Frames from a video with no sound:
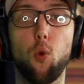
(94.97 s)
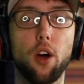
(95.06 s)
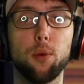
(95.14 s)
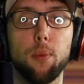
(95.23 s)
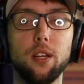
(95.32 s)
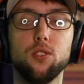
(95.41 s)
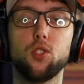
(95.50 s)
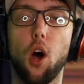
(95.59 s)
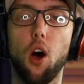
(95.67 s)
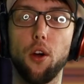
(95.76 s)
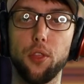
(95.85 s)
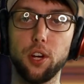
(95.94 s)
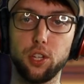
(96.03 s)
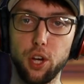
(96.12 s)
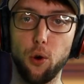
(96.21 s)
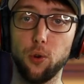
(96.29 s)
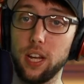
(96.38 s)
watermelons are the
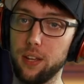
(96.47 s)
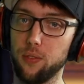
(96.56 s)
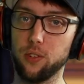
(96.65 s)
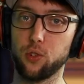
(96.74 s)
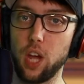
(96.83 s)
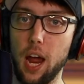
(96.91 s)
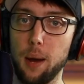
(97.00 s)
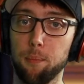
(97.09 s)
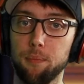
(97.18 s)
GOAT in this game.